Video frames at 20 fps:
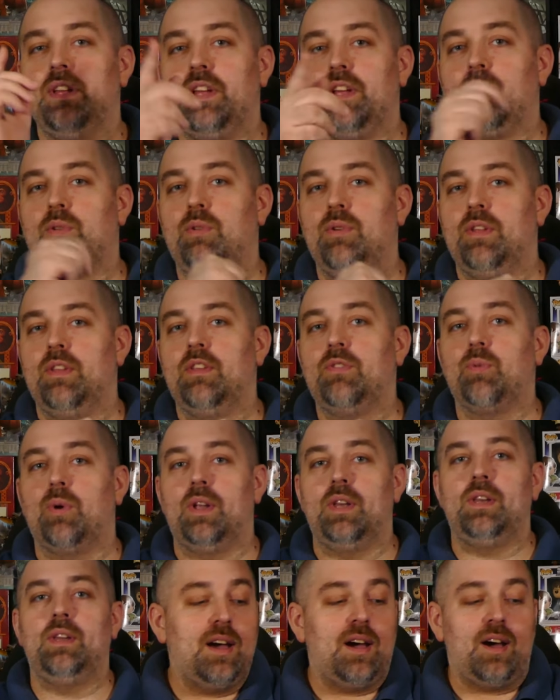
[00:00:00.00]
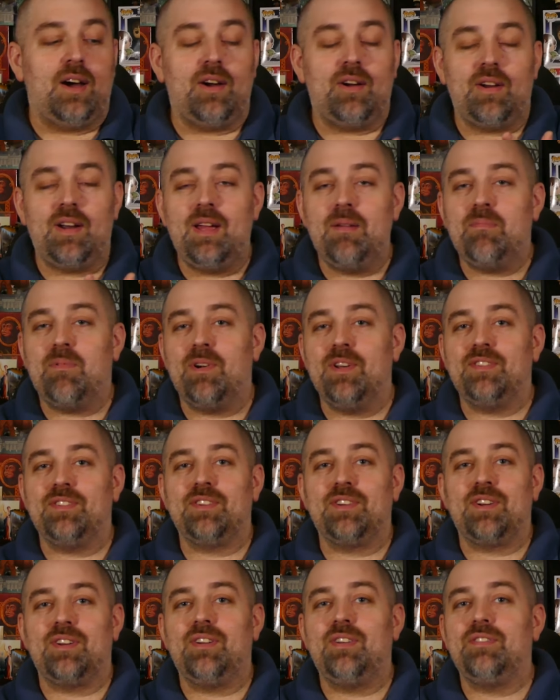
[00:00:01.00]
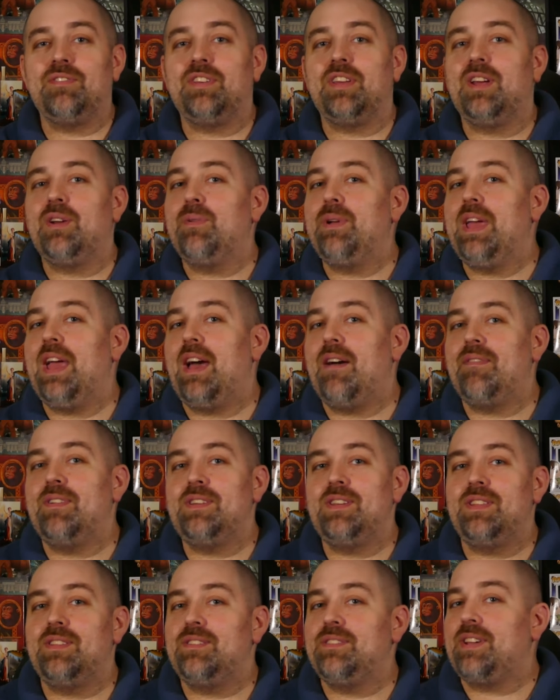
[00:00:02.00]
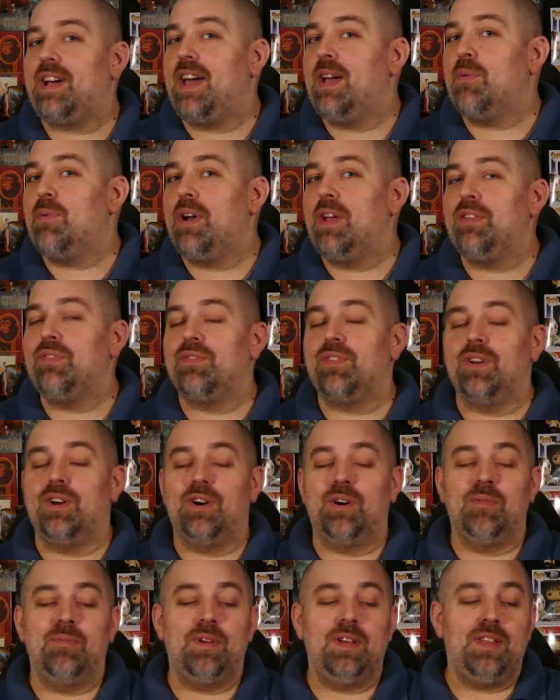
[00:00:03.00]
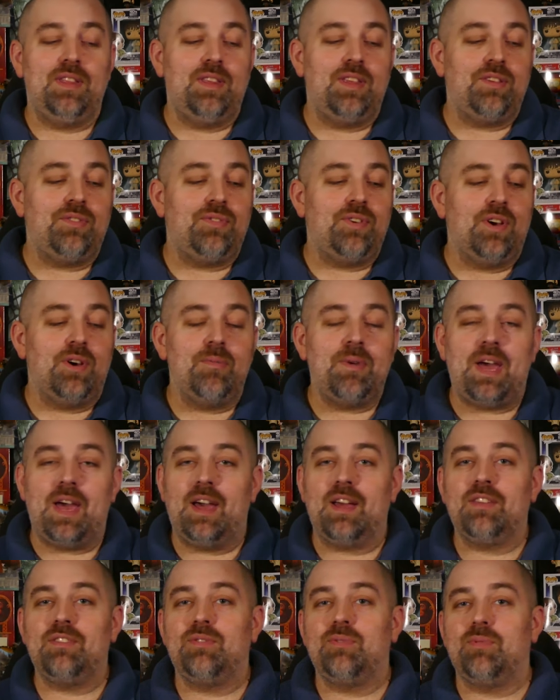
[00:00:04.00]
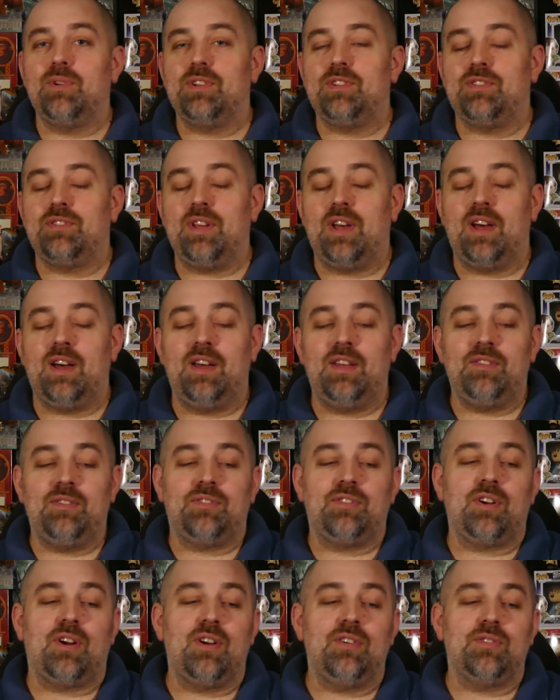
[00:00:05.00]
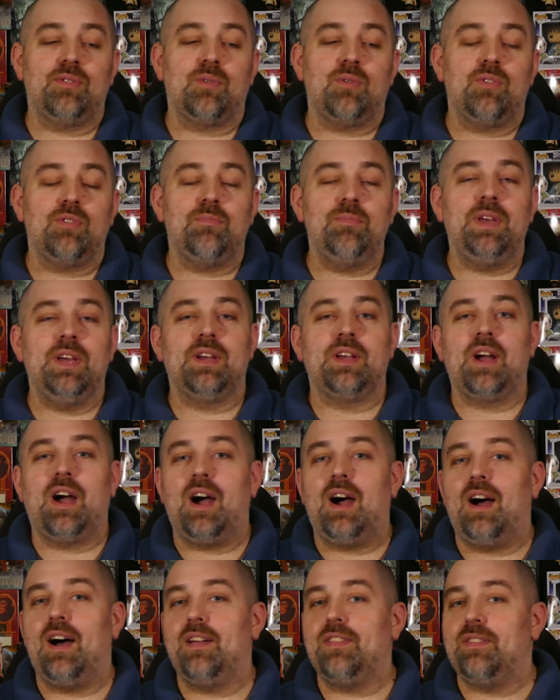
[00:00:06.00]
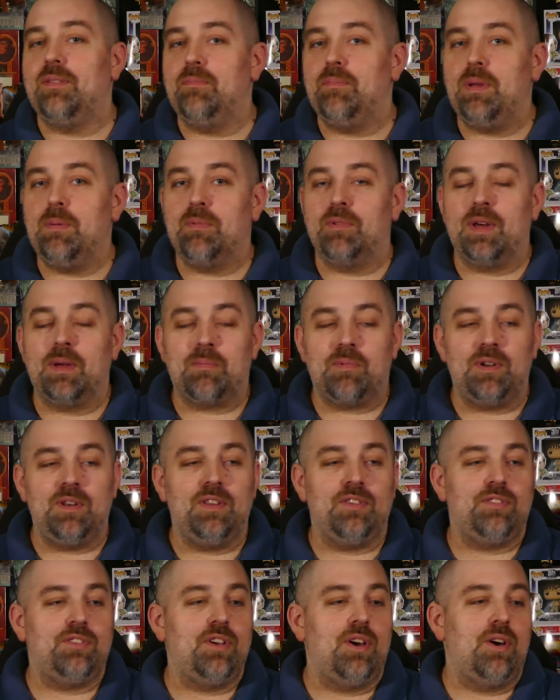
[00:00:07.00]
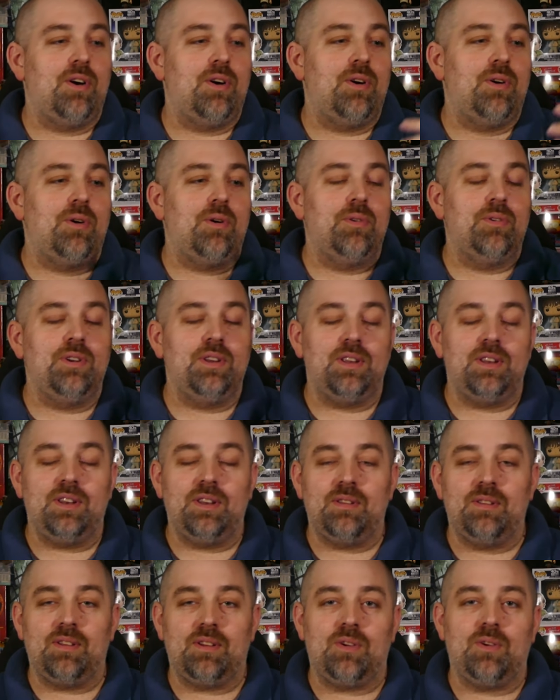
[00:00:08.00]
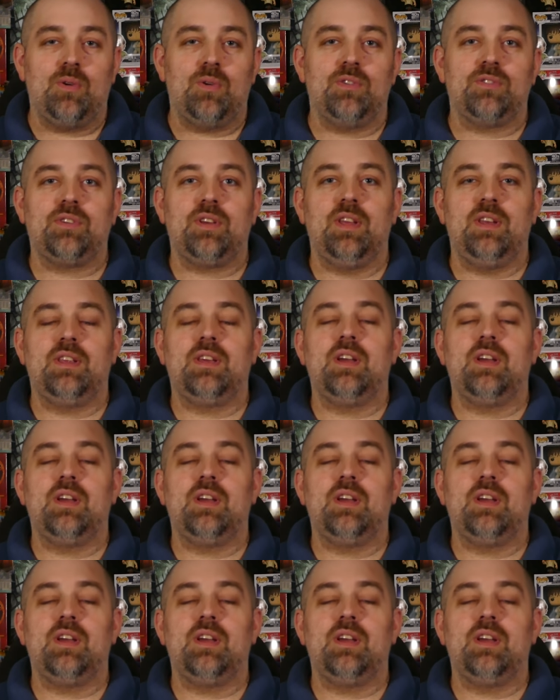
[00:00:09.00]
including this one. All right, boys and girls, here we have another Ti West film, and this film X, which uh, stars, of course, Mia Goth and people like Brittany Snow and, of course, Kid